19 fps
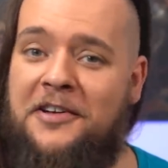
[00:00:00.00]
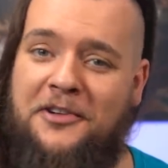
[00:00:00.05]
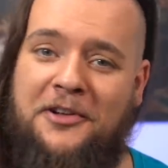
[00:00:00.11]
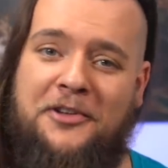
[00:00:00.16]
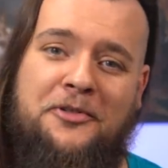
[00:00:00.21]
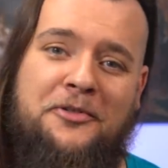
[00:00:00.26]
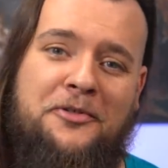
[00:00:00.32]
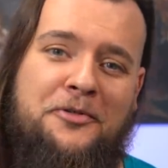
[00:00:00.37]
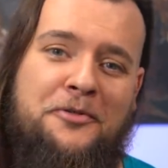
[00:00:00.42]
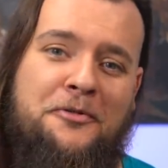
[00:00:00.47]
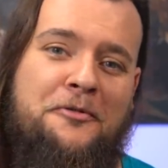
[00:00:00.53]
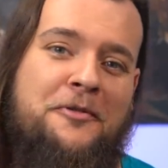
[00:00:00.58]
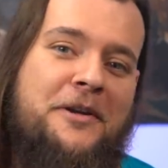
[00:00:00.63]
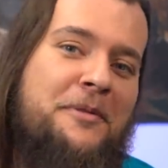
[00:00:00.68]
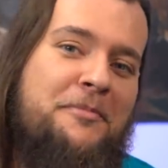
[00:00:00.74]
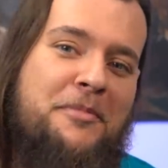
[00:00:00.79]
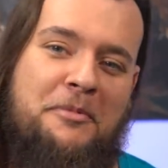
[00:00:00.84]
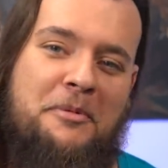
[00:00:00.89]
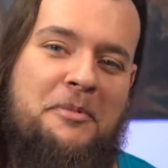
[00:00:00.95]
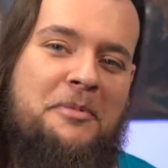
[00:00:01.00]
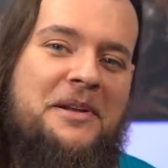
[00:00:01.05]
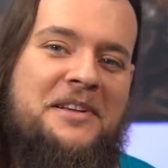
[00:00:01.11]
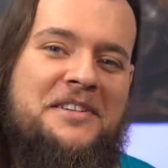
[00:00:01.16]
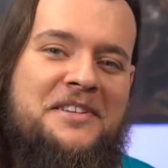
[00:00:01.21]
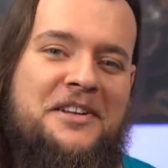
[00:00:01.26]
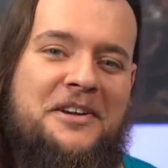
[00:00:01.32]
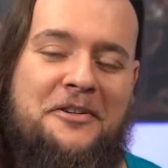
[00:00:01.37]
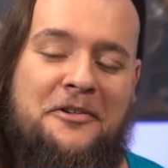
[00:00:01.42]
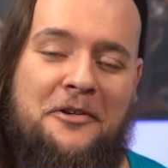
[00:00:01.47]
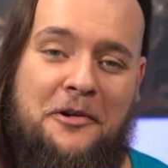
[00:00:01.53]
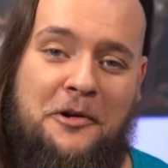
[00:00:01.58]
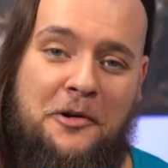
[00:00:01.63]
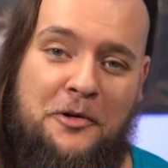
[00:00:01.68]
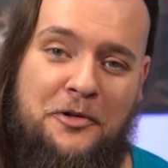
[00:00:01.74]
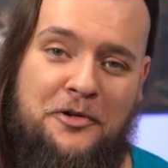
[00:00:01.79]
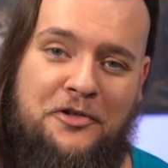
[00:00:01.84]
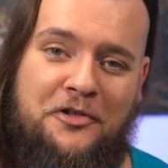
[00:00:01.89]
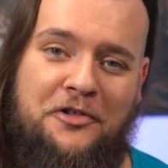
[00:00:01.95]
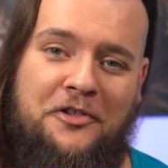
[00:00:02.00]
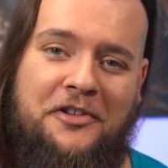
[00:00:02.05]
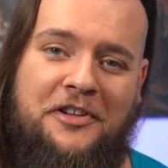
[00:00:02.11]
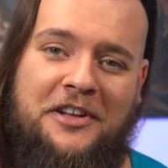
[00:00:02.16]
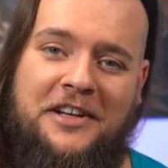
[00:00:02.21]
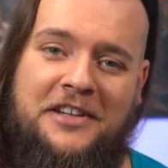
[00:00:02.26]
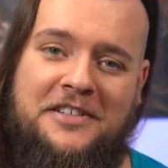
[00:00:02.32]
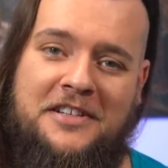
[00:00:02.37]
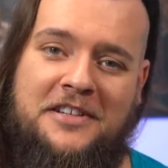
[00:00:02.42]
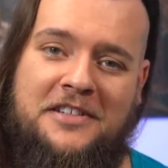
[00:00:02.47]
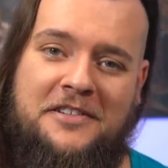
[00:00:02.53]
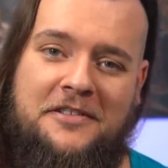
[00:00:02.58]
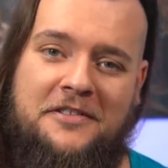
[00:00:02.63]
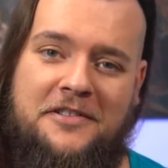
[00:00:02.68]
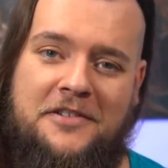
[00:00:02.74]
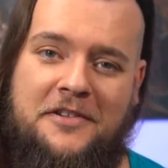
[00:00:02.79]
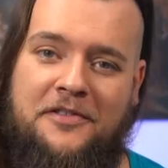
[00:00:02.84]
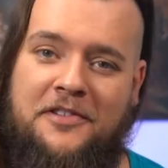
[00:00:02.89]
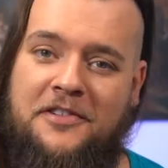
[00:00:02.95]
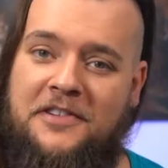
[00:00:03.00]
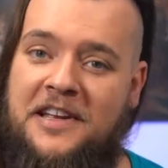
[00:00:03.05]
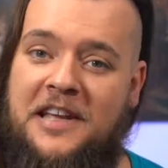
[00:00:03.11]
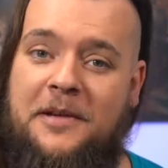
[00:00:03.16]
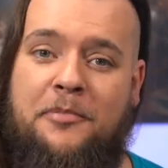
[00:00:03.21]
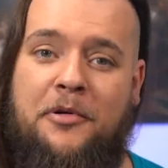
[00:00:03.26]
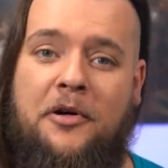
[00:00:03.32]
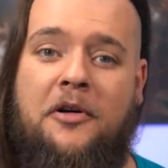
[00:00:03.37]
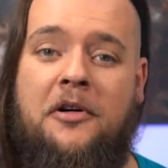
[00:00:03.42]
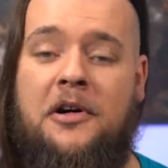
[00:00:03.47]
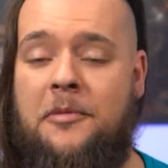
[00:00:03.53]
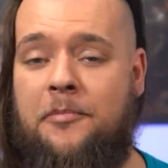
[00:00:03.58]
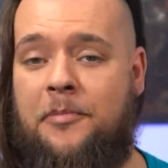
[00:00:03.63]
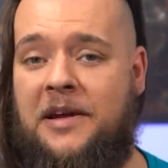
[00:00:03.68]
doesn't draw a probabilistic conclusion on the existence of the teapot